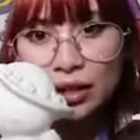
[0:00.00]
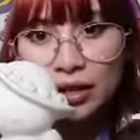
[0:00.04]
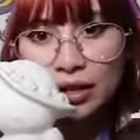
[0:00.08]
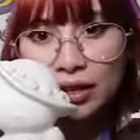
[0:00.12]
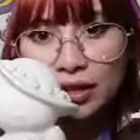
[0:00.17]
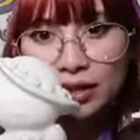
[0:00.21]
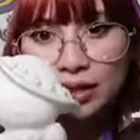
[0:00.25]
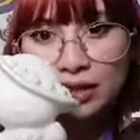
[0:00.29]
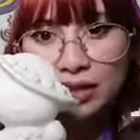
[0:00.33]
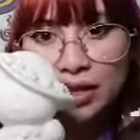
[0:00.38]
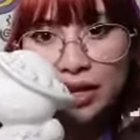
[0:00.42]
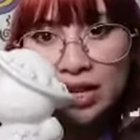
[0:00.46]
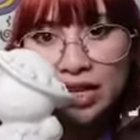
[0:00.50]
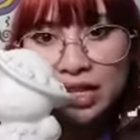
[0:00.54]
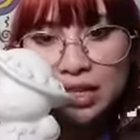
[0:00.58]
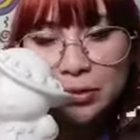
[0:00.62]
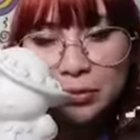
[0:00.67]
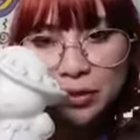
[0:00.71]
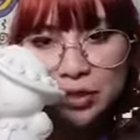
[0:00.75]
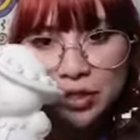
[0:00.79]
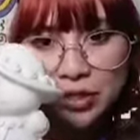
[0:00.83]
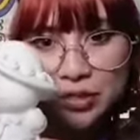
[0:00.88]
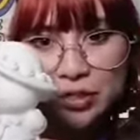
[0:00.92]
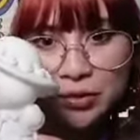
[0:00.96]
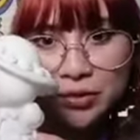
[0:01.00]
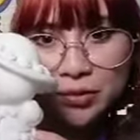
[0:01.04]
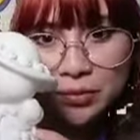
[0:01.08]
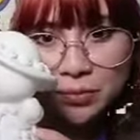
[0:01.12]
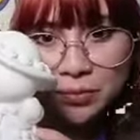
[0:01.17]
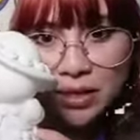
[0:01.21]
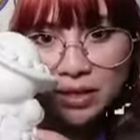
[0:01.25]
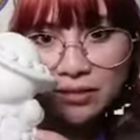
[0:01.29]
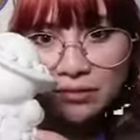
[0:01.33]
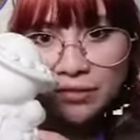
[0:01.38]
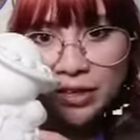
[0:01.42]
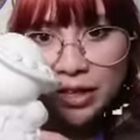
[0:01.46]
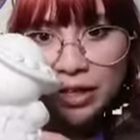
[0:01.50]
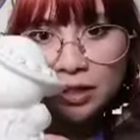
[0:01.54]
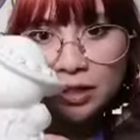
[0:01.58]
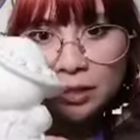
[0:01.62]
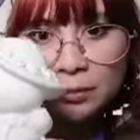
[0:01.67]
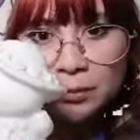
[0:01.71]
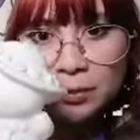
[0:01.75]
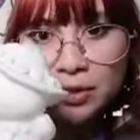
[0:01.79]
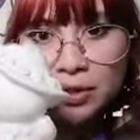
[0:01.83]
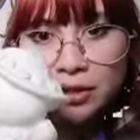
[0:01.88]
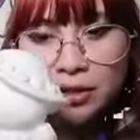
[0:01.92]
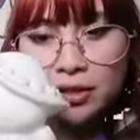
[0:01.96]
these will soon be
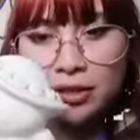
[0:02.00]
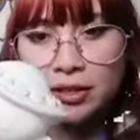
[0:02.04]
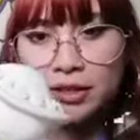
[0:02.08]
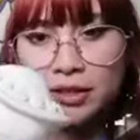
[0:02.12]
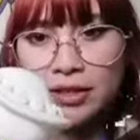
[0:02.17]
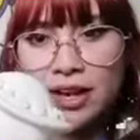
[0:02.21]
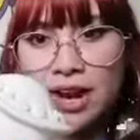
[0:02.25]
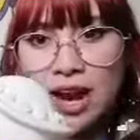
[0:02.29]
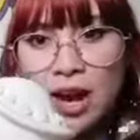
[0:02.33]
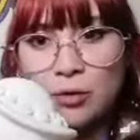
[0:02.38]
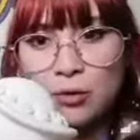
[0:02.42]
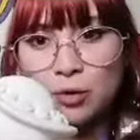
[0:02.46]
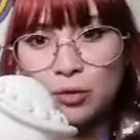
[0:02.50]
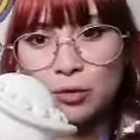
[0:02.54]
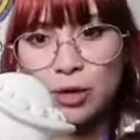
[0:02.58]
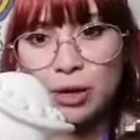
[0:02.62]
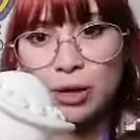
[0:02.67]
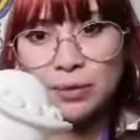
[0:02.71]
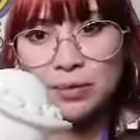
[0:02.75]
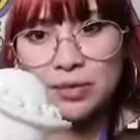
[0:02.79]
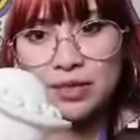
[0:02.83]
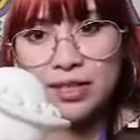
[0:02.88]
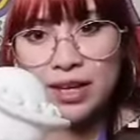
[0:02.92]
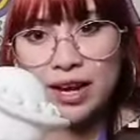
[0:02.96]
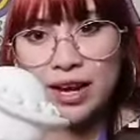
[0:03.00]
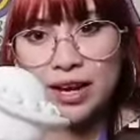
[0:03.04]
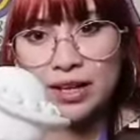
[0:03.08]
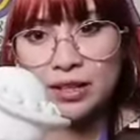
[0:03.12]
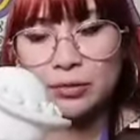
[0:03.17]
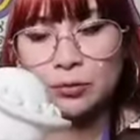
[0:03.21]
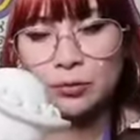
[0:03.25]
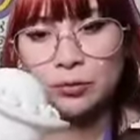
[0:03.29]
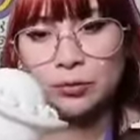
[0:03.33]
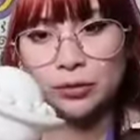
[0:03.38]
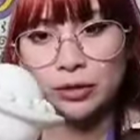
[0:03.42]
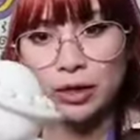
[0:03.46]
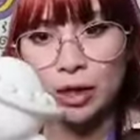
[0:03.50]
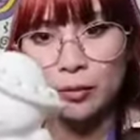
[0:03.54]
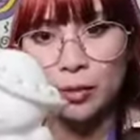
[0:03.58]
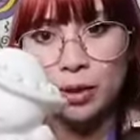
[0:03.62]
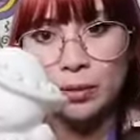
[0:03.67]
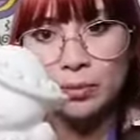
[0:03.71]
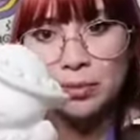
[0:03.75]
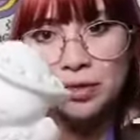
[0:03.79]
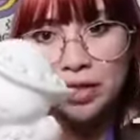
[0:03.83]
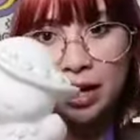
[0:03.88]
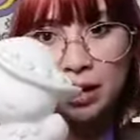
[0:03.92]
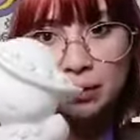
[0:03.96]
available on our website, not
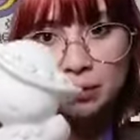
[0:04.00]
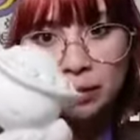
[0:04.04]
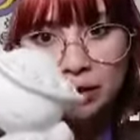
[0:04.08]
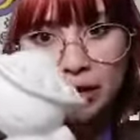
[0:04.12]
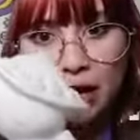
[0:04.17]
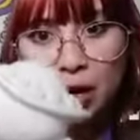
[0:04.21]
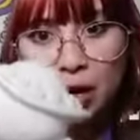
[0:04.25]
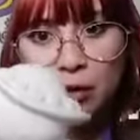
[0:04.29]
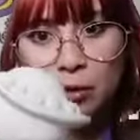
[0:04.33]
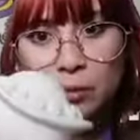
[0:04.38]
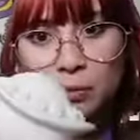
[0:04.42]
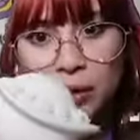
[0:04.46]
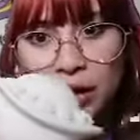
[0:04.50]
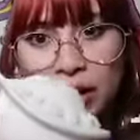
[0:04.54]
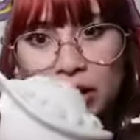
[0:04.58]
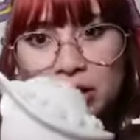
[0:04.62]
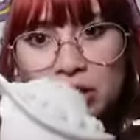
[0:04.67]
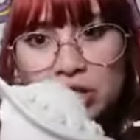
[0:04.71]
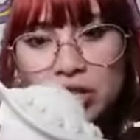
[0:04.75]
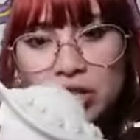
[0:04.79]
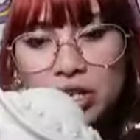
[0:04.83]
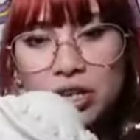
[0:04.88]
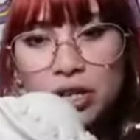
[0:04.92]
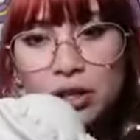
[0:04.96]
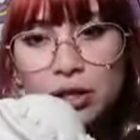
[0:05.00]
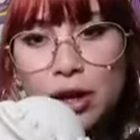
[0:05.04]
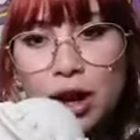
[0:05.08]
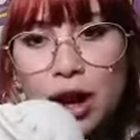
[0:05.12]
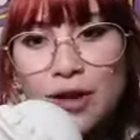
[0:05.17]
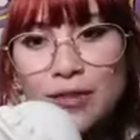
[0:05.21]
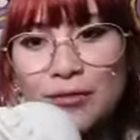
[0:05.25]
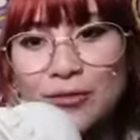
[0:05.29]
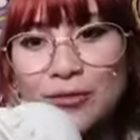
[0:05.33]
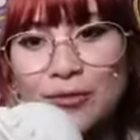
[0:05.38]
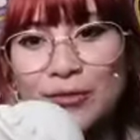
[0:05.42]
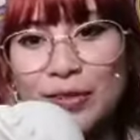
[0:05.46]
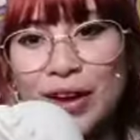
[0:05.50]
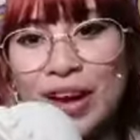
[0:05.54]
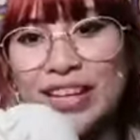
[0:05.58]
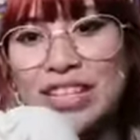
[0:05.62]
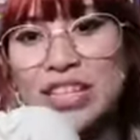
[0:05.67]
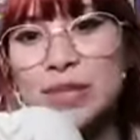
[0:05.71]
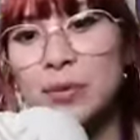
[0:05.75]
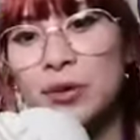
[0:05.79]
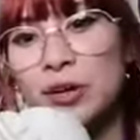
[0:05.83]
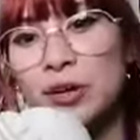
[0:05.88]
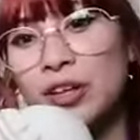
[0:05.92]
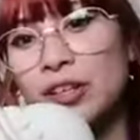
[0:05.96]
website, but our page here on
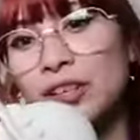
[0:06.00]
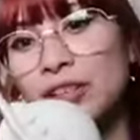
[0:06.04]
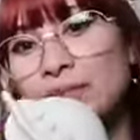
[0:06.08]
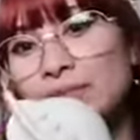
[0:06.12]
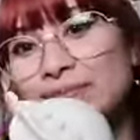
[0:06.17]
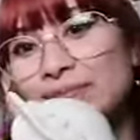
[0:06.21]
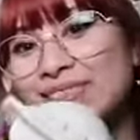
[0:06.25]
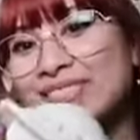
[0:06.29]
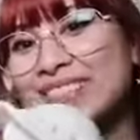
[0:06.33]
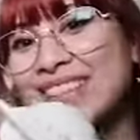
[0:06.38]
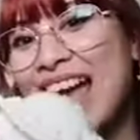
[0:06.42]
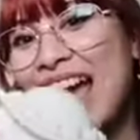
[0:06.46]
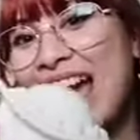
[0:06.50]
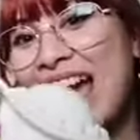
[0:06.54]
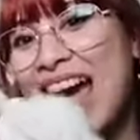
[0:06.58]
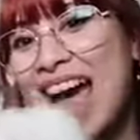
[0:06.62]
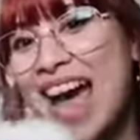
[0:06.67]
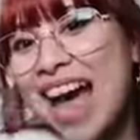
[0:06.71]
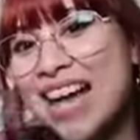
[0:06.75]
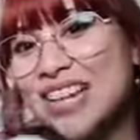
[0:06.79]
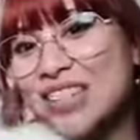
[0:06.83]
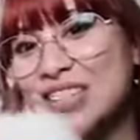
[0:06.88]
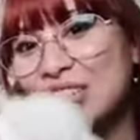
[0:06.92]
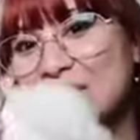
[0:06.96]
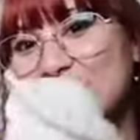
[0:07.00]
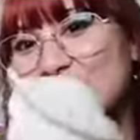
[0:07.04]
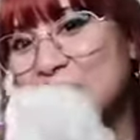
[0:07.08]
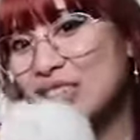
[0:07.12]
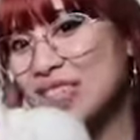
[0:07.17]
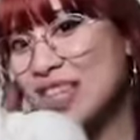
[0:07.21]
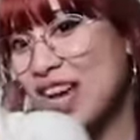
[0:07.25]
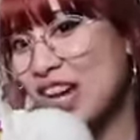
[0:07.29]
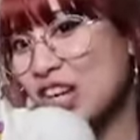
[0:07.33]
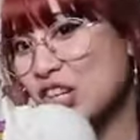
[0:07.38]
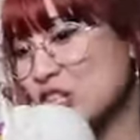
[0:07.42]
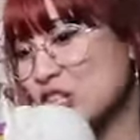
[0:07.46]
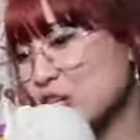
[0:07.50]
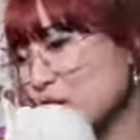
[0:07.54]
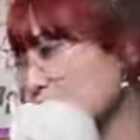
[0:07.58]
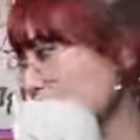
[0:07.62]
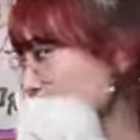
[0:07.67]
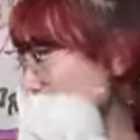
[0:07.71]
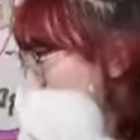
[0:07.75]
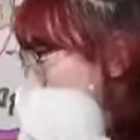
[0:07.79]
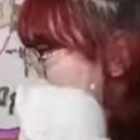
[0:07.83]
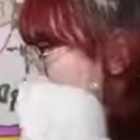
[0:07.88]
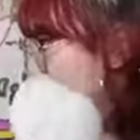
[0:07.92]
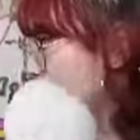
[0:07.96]
Facebook. So stay
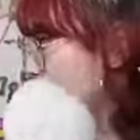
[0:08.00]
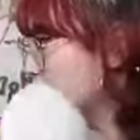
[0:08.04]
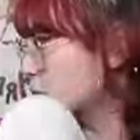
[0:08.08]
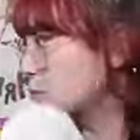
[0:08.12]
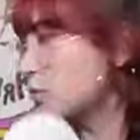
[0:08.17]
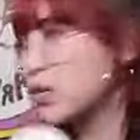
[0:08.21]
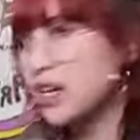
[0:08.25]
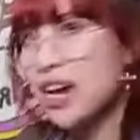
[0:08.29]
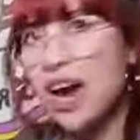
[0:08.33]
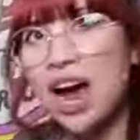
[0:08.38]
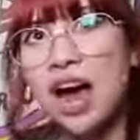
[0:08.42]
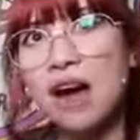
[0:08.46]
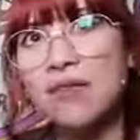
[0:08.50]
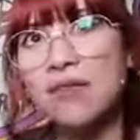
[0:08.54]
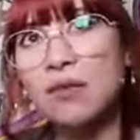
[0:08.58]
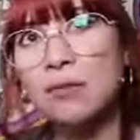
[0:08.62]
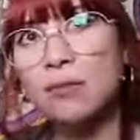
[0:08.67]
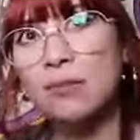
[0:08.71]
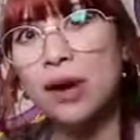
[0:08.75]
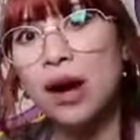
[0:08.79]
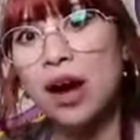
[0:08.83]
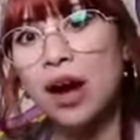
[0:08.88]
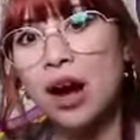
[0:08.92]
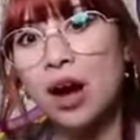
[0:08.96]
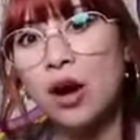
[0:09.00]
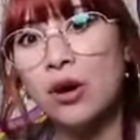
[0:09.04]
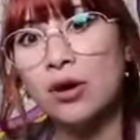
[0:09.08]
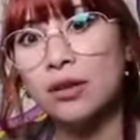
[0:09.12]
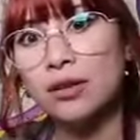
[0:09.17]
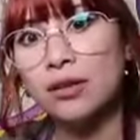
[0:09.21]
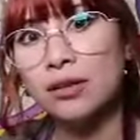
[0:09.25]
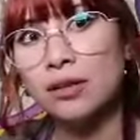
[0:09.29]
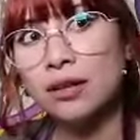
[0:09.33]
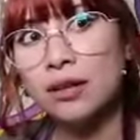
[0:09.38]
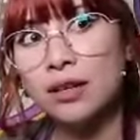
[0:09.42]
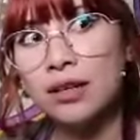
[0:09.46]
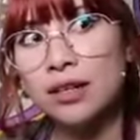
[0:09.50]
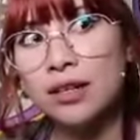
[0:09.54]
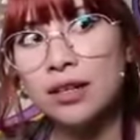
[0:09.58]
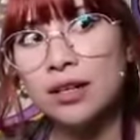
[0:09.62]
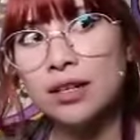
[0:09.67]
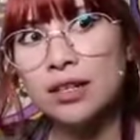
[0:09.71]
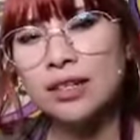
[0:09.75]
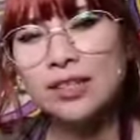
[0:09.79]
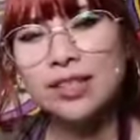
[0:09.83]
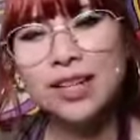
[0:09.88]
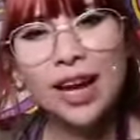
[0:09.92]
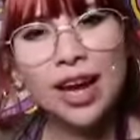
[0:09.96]
tuned because we have about
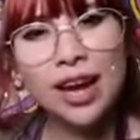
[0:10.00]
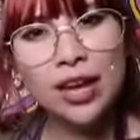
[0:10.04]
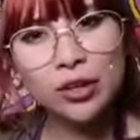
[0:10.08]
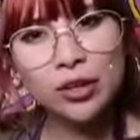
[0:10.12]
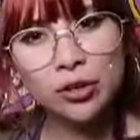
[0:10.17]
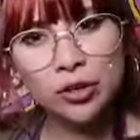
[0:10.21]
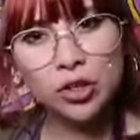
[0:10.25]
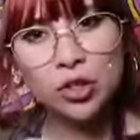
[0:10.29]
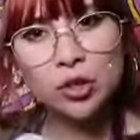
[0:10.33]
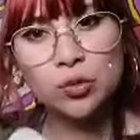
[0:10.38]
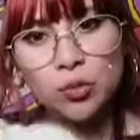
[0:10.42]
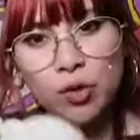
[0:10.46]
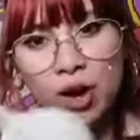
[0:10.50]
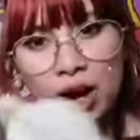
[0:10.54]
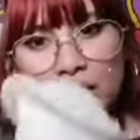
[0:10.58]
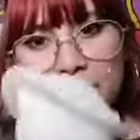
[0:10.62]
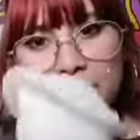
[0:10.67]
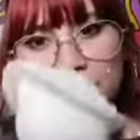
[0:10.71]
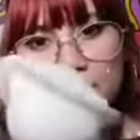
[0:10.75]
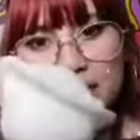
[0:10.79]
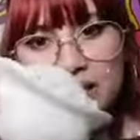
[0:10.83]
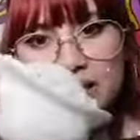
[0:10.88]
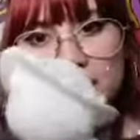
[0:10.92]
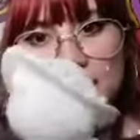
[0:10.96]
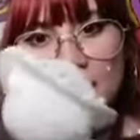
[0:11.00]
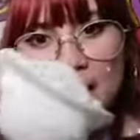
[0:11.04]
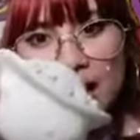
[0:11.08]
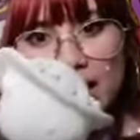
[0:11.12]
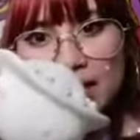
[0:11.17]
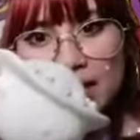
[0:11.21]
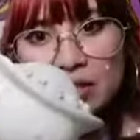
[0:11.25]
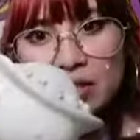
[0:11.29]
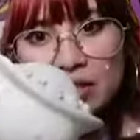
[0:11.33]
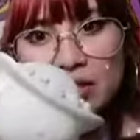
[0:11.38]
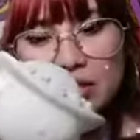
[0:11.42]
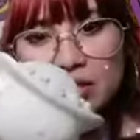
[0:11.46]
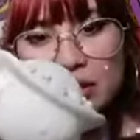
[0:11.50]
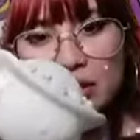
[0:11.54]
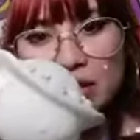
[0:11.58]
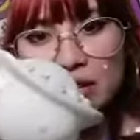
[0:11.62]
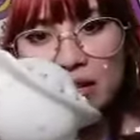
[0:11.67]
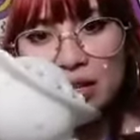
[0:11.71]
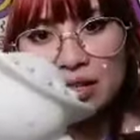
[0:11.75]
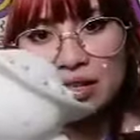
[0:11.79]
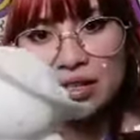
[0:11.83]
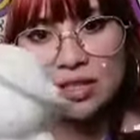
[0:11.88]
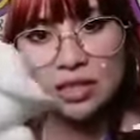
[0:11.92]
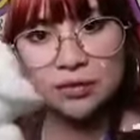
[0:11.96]
10 or 12 designs,
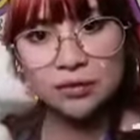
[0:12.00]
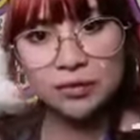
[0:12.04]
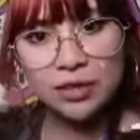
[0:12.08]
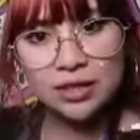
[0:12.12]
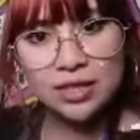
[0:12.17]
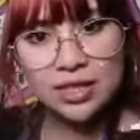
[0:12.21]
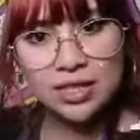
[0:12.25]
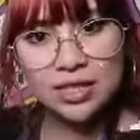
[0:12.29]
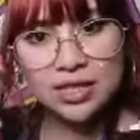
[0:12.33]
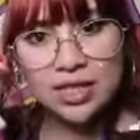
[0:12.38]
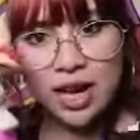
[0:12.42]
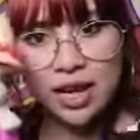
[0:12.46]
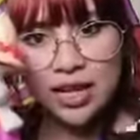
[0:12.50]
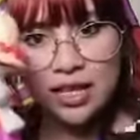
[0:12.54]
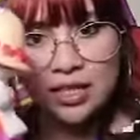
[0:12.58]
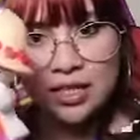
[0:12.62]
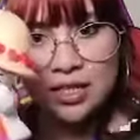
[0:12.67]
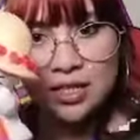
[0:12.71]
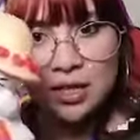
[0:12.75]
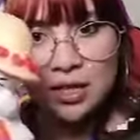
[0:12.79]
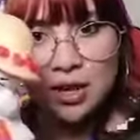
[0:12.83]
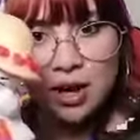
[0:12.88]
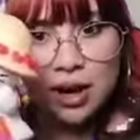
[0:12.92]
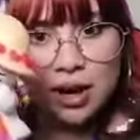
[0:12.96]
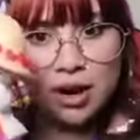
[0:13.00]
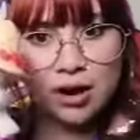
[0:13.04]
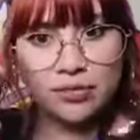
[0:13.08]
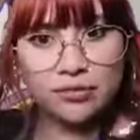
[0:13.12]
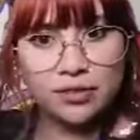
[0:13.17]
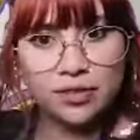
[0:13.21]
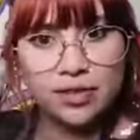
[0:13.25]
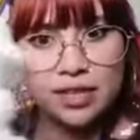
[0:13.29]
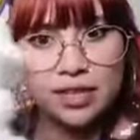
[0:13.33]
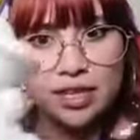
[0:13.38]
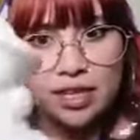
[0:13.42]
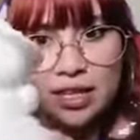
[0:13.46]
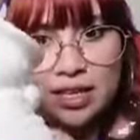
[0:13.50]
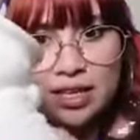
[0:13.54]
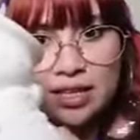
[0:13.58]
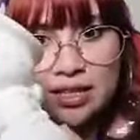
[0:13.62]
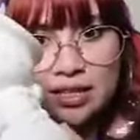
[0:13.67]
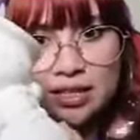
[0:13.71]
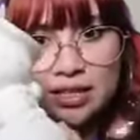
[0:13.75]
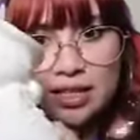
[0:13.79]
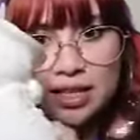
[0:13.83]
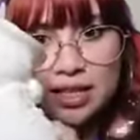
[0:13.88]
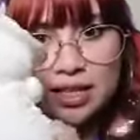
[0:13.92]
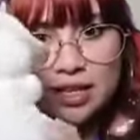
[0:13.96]
different designs of these